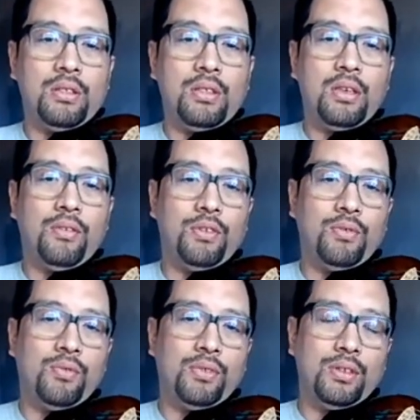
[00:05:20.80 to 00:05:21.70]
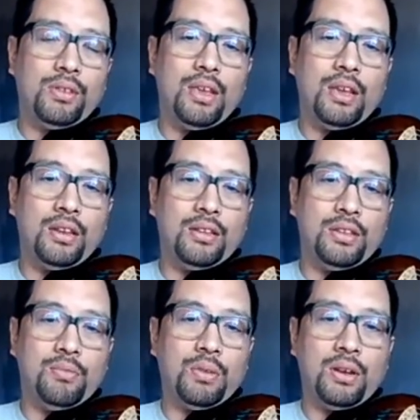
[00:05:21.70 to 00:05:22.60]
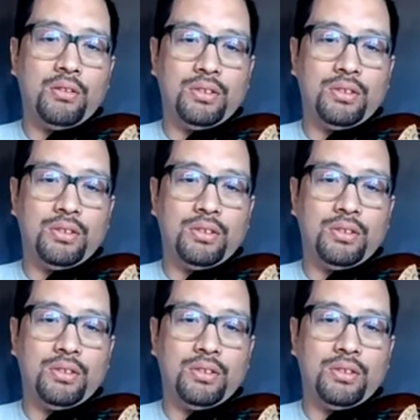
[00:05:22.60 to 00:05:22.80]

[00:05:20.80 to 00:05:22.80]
If you've taken a zip line or